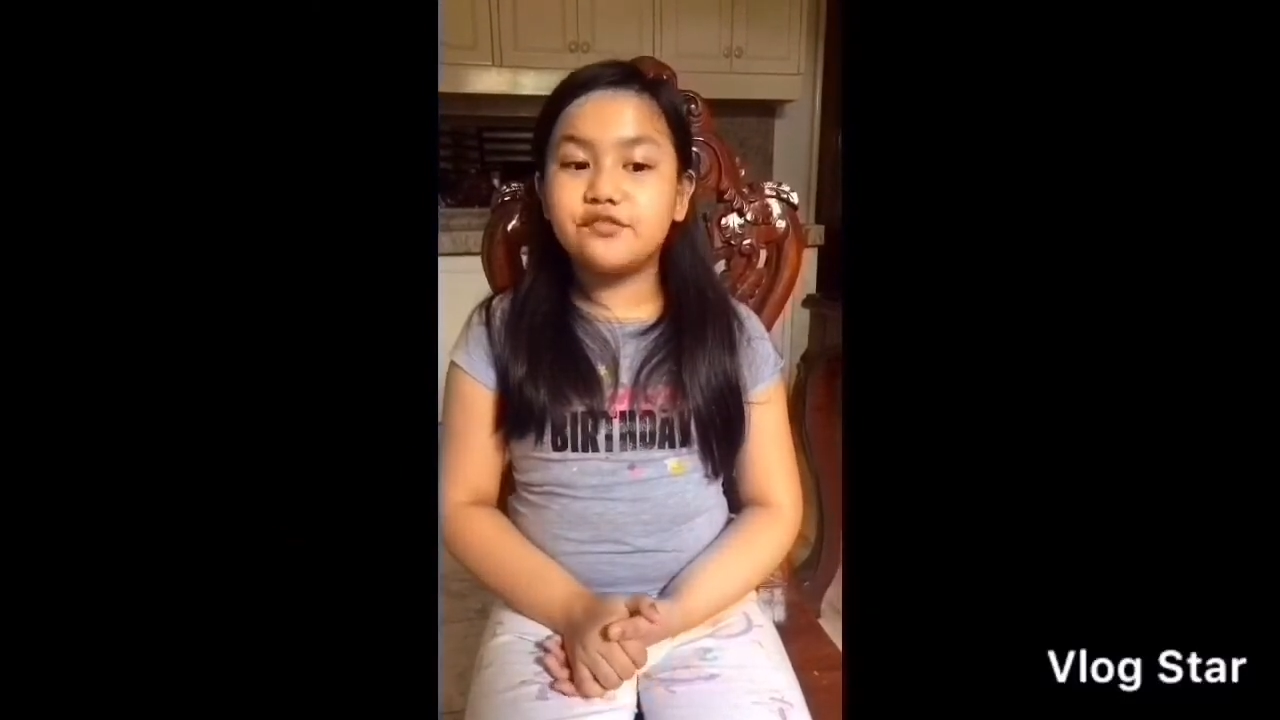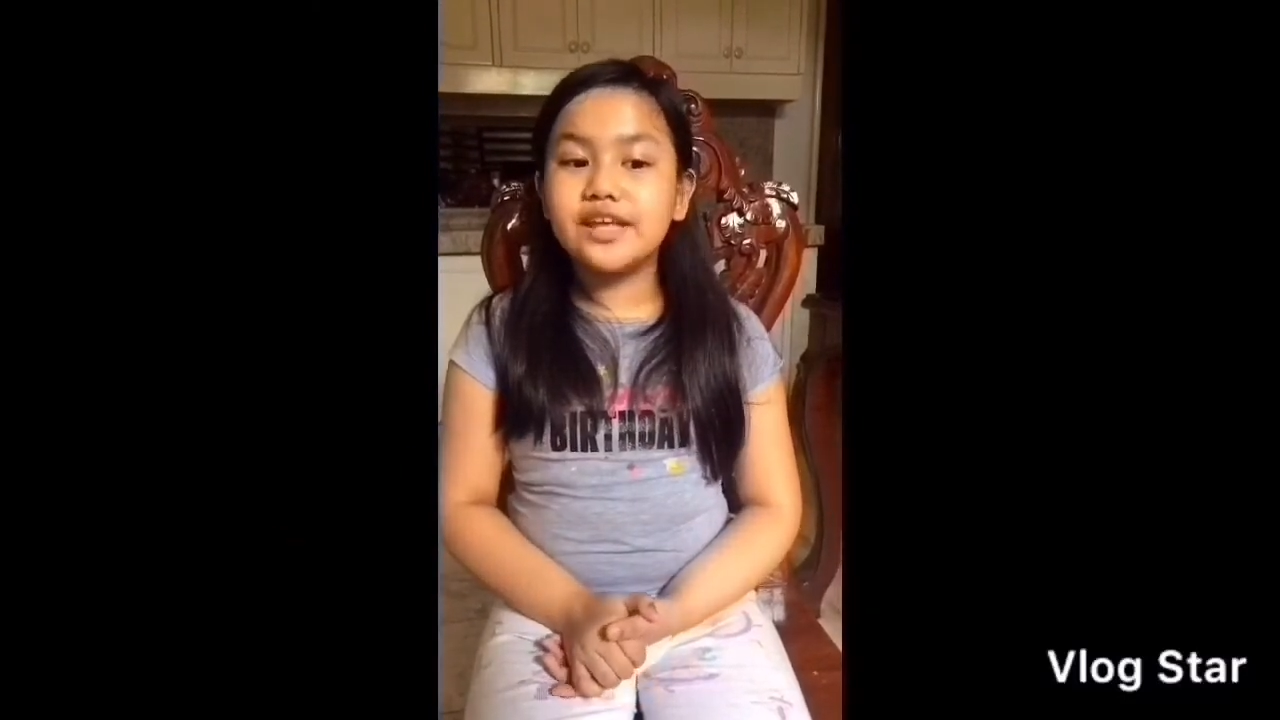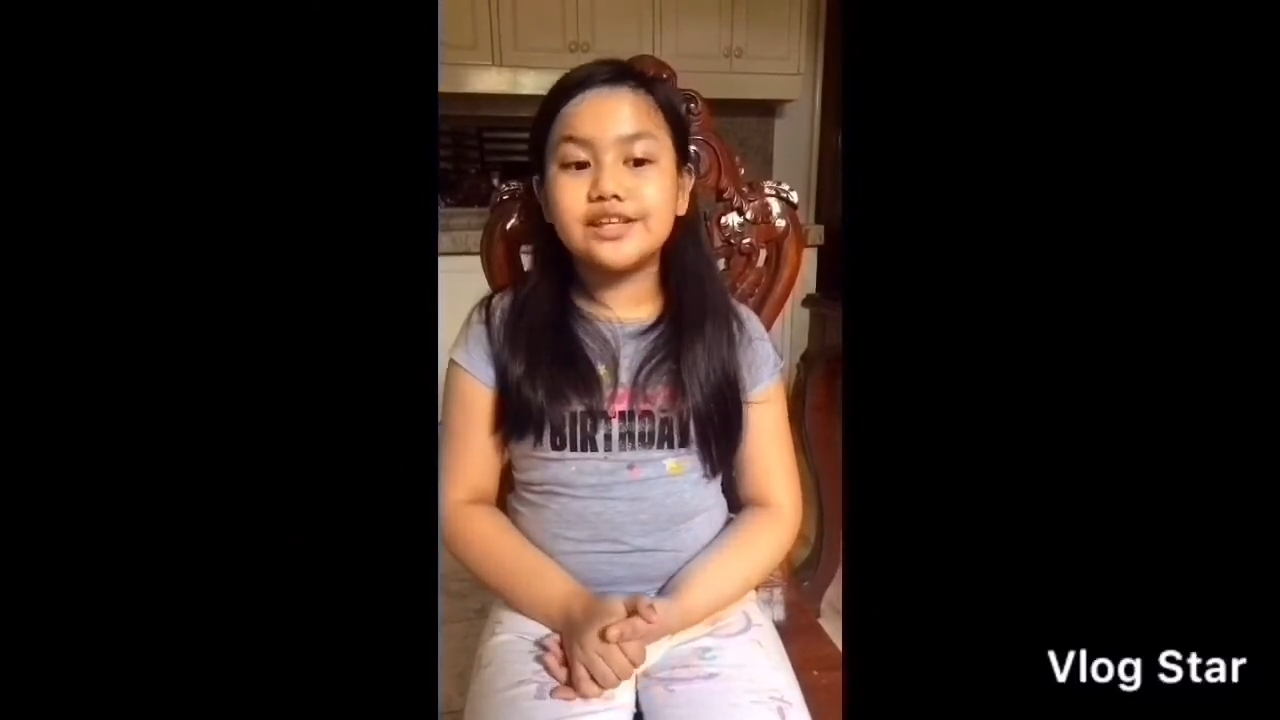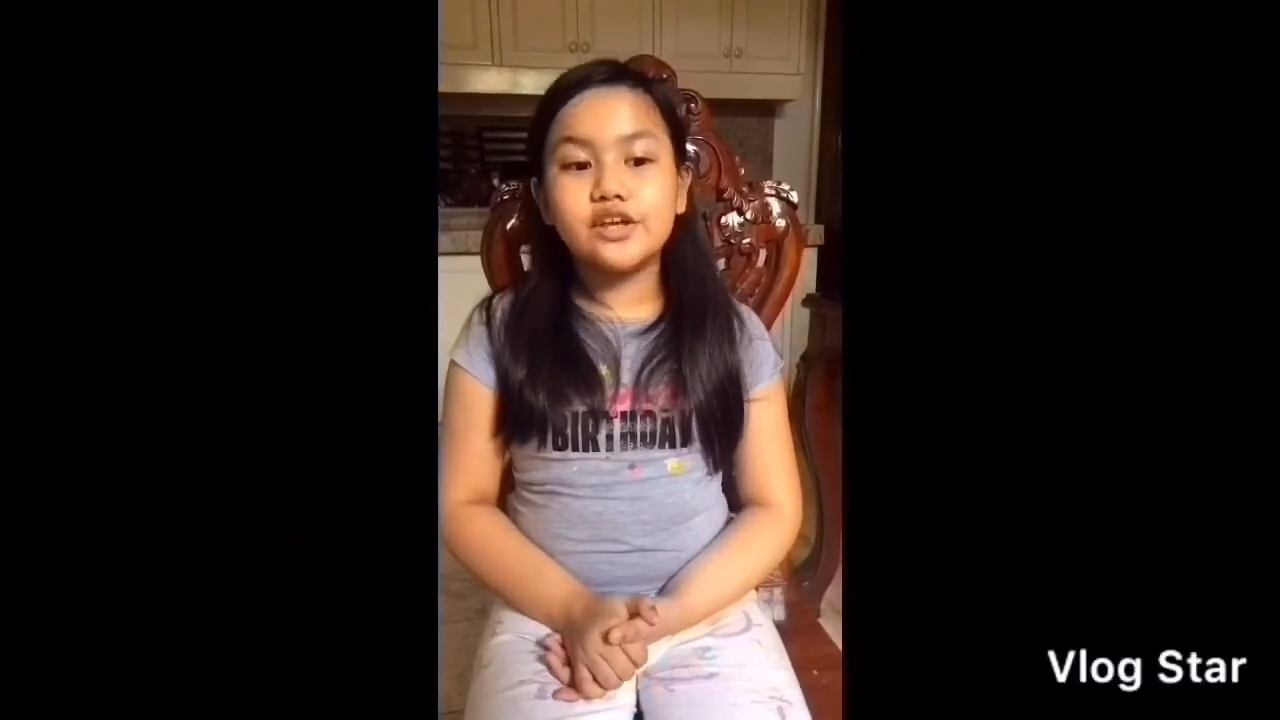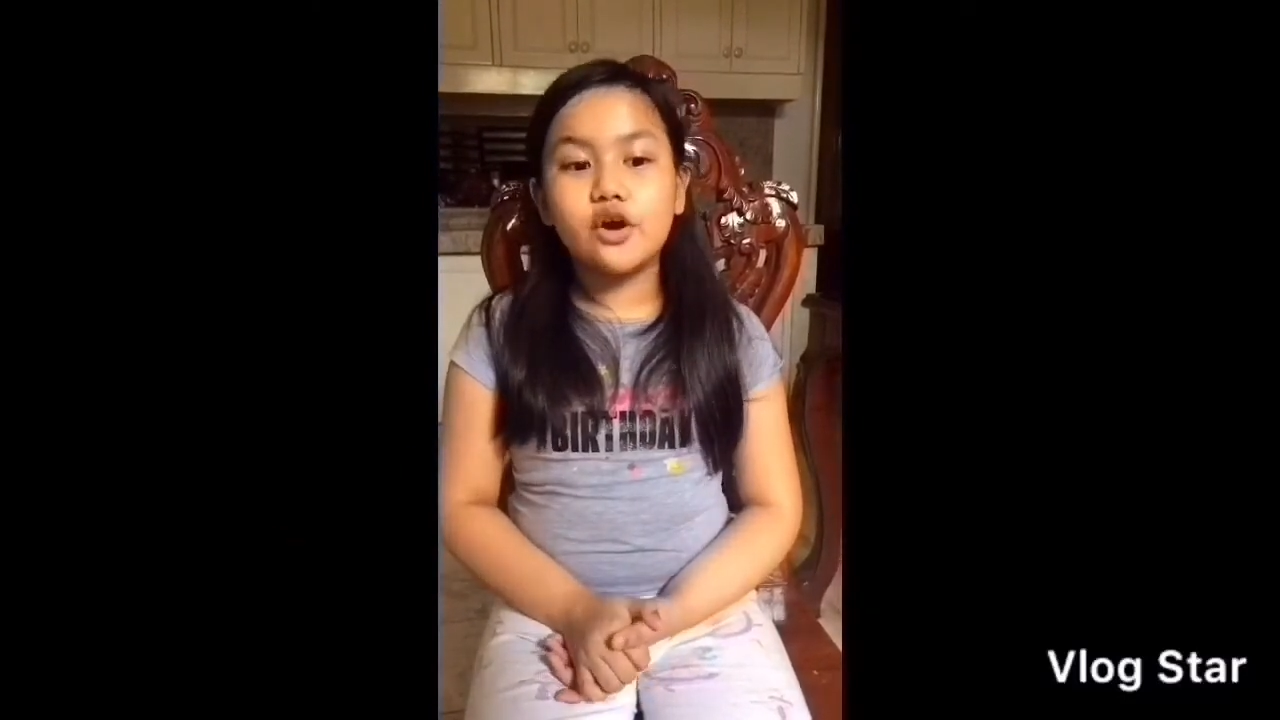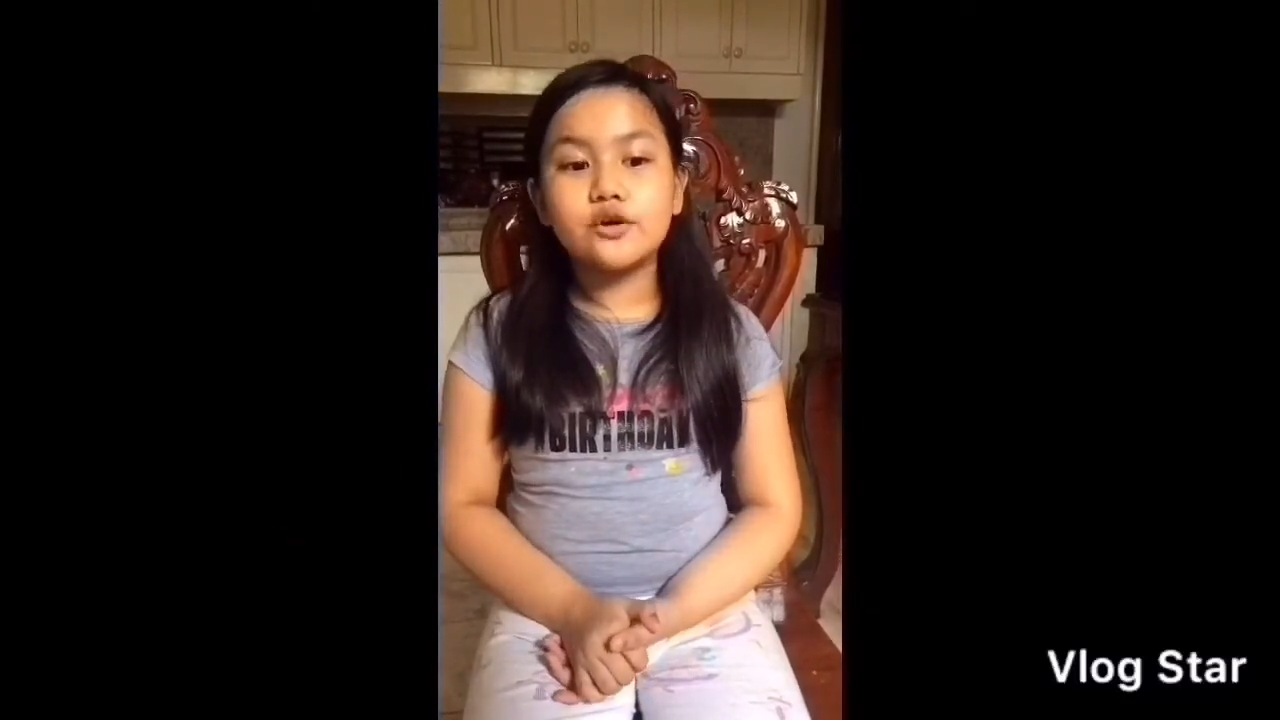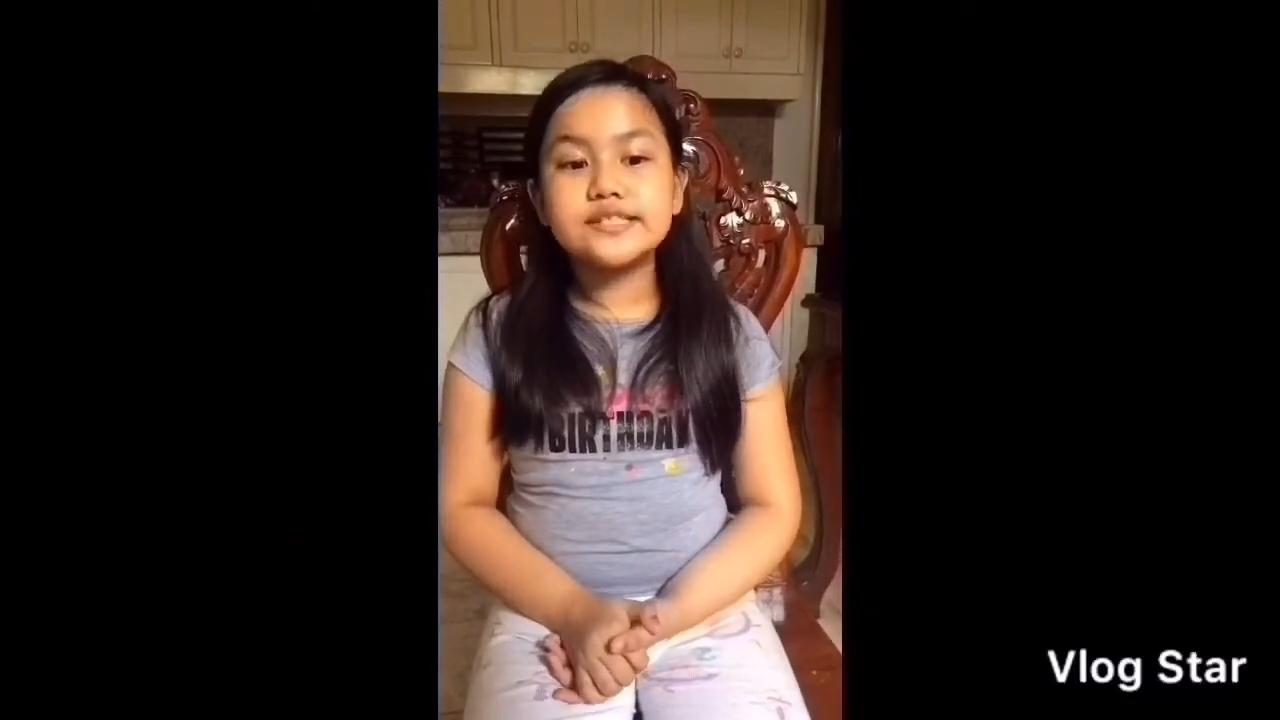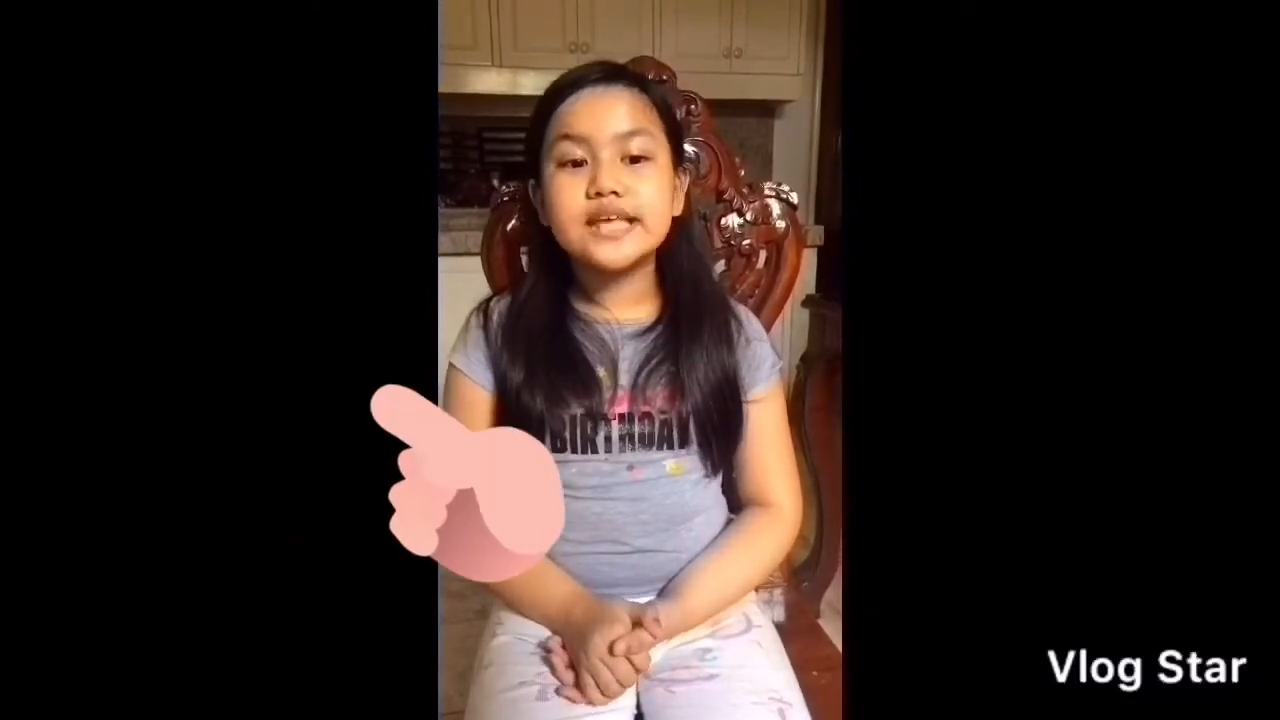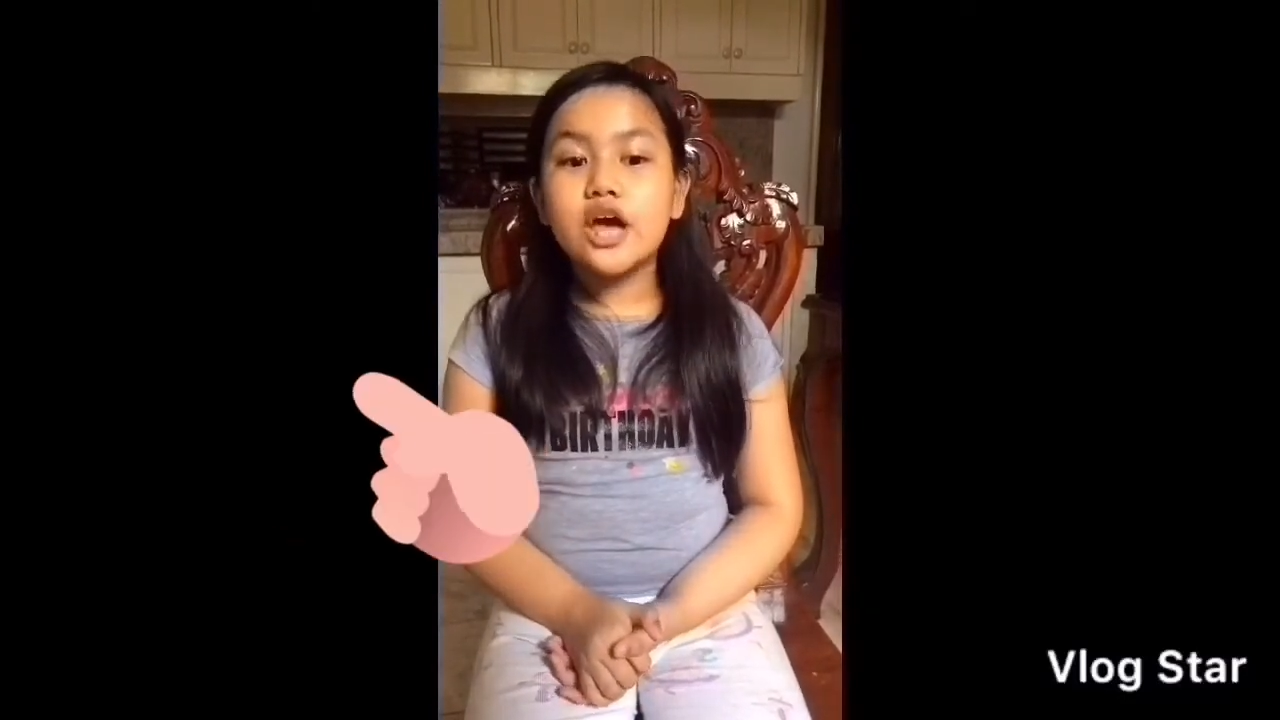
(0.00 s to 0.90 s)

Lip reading: videos.